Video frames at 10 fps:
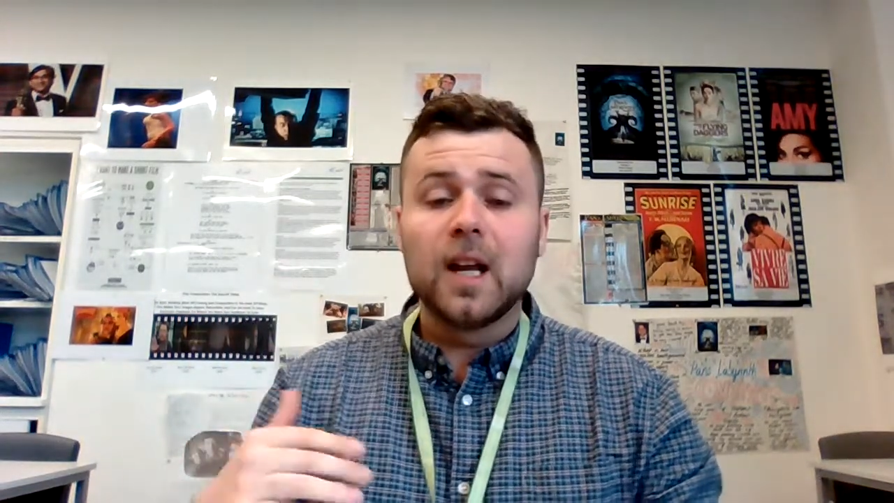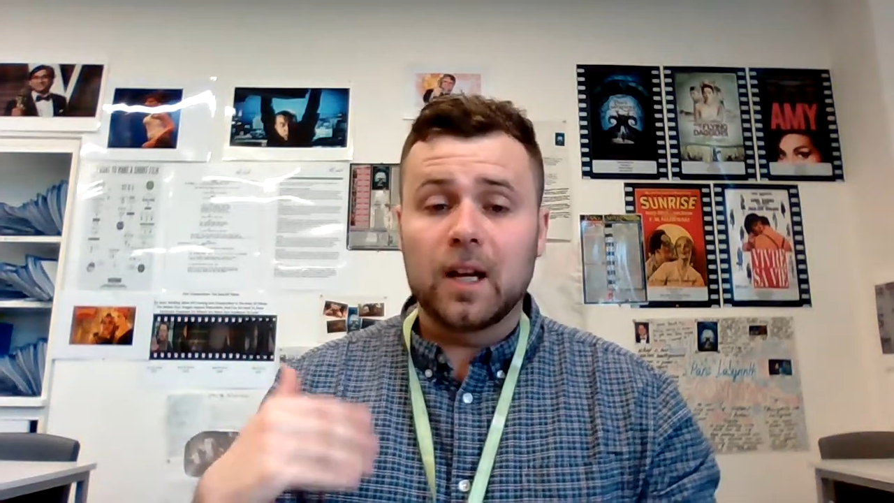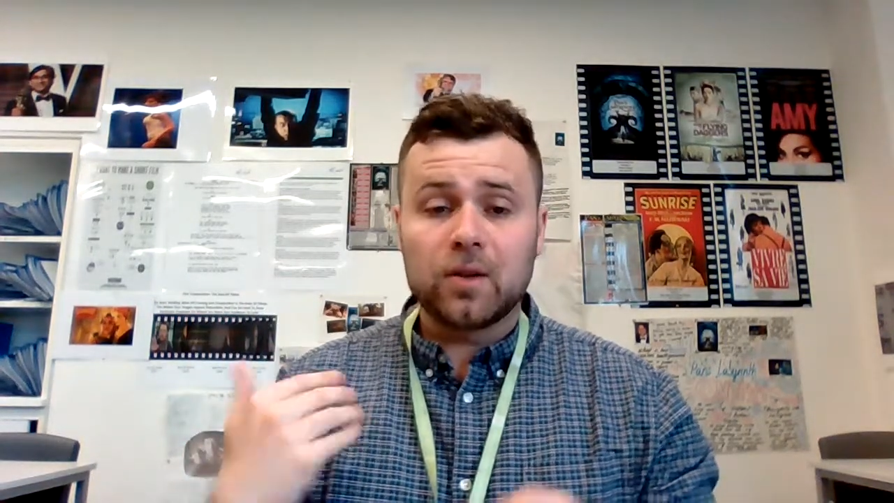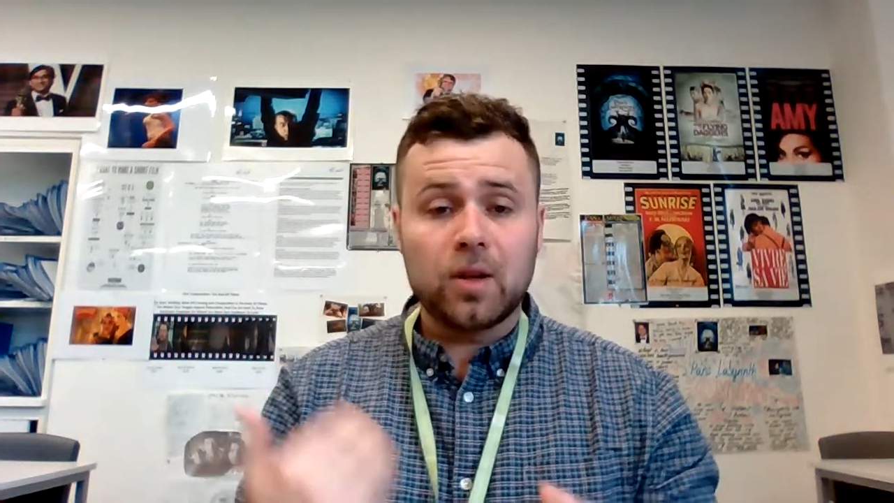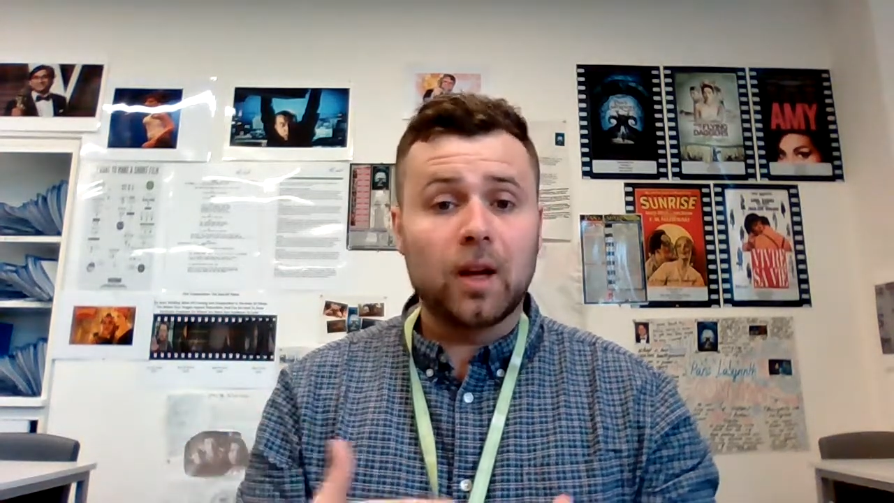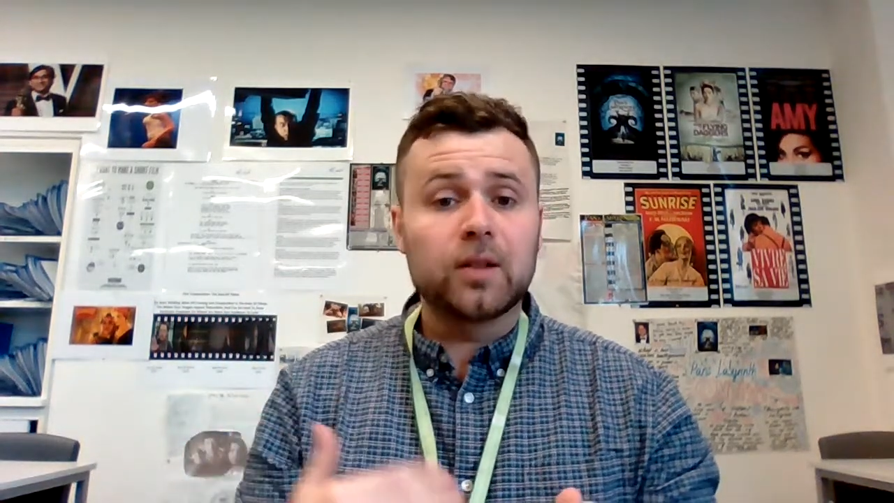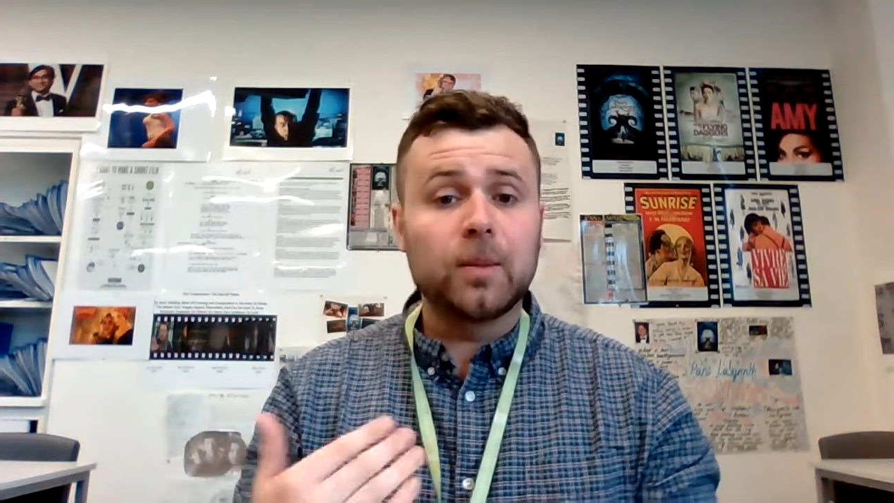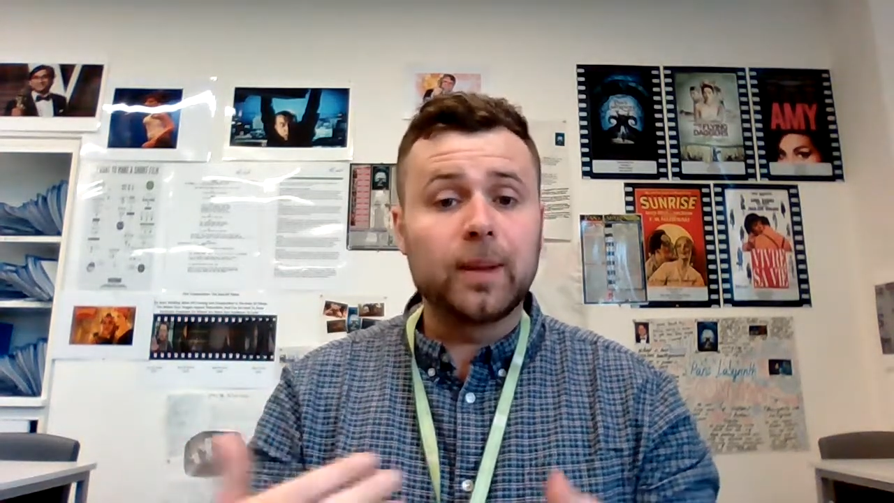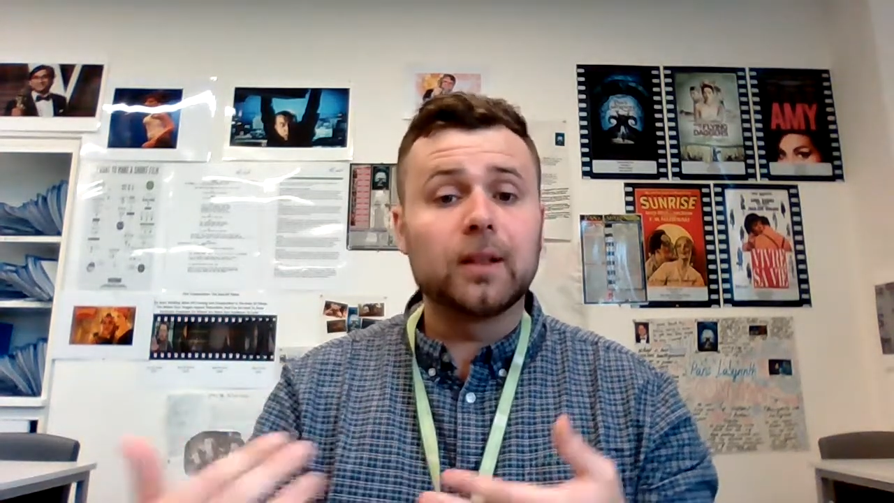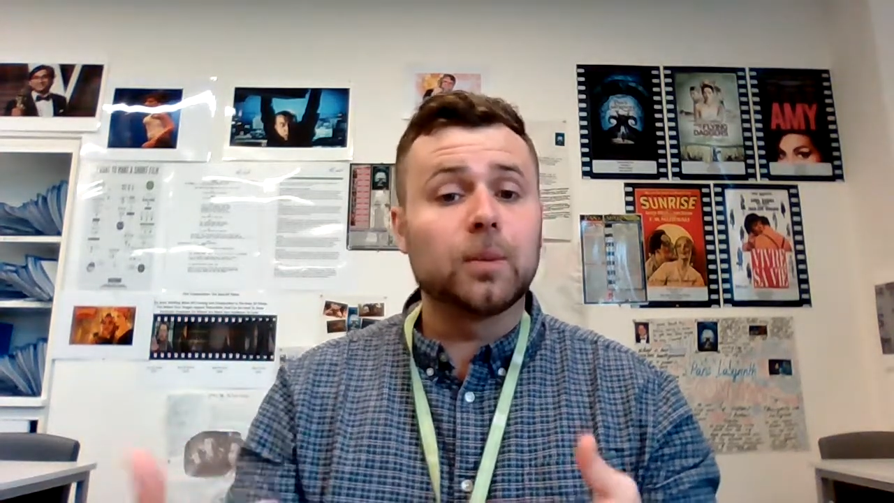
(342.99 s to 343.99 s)
and start to
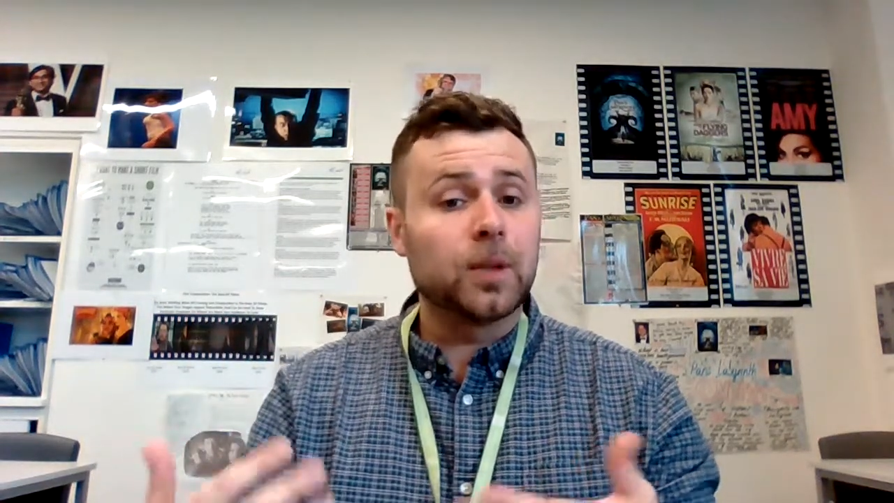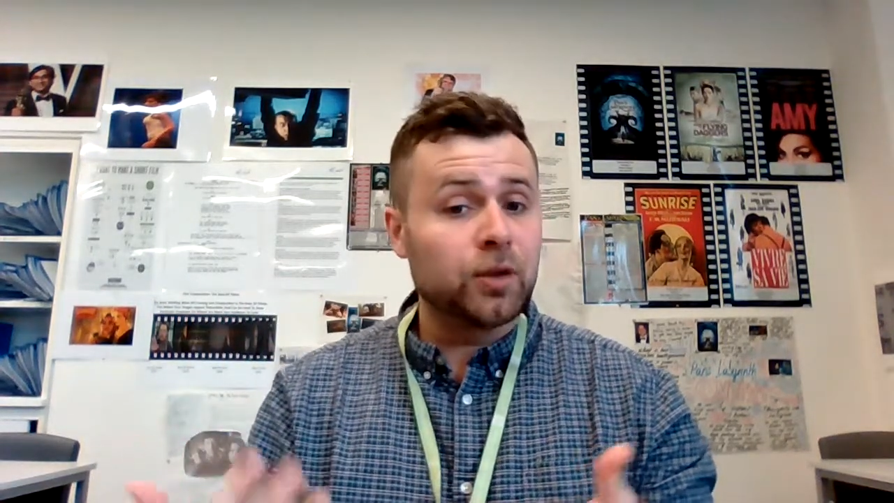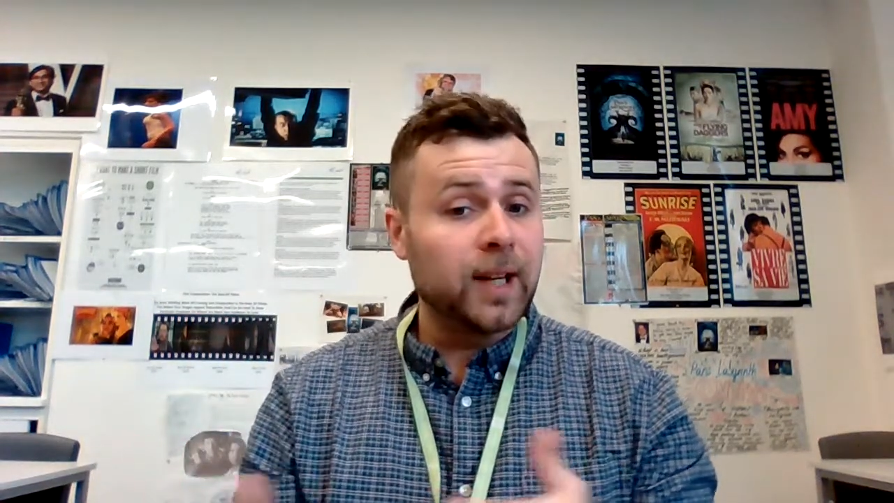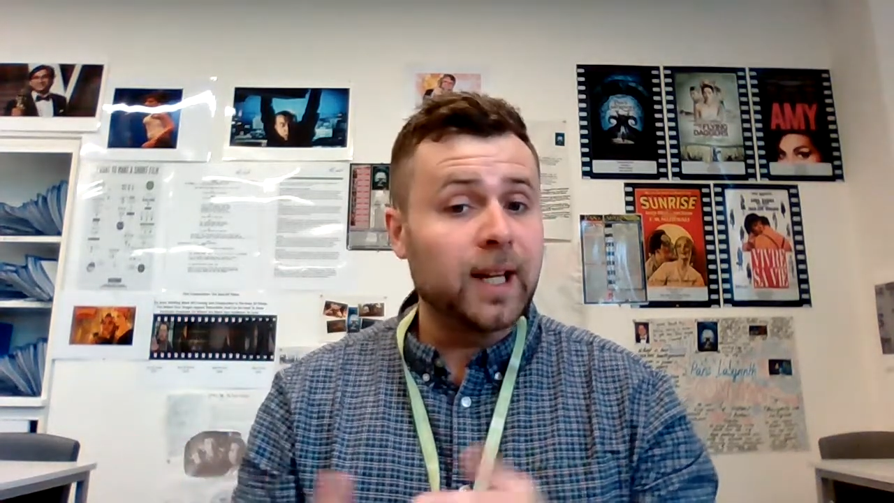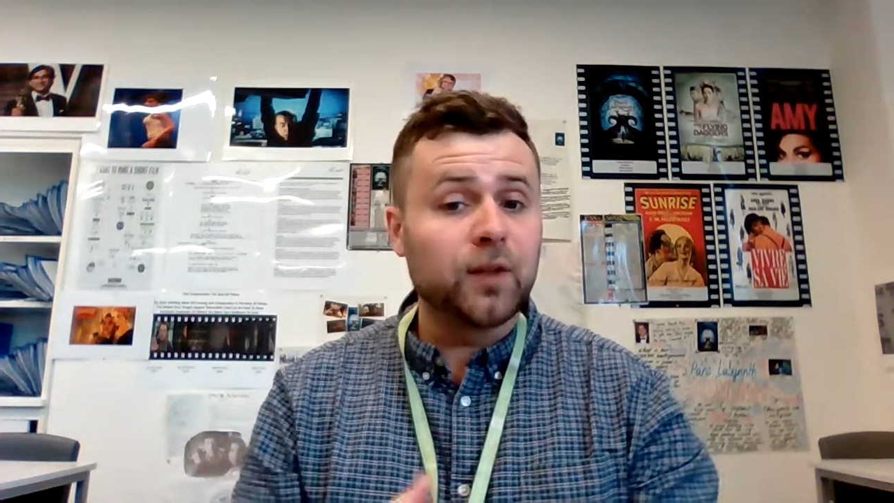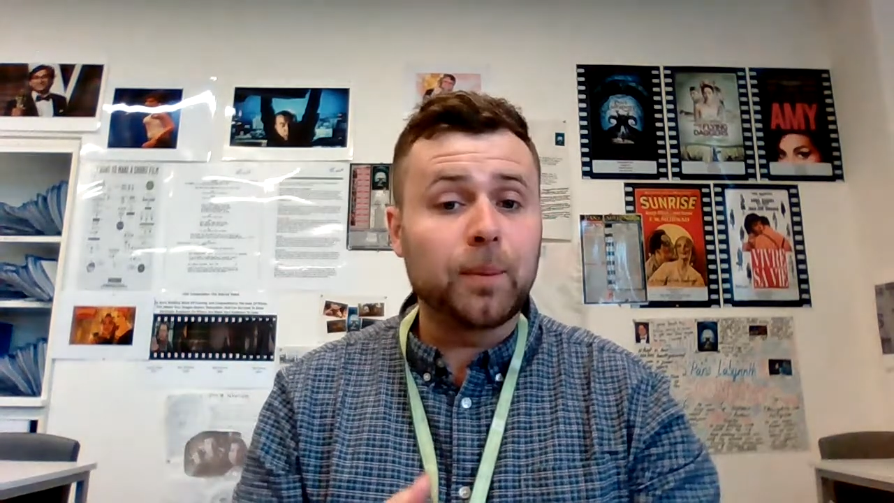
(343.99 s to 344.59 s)
build up a creative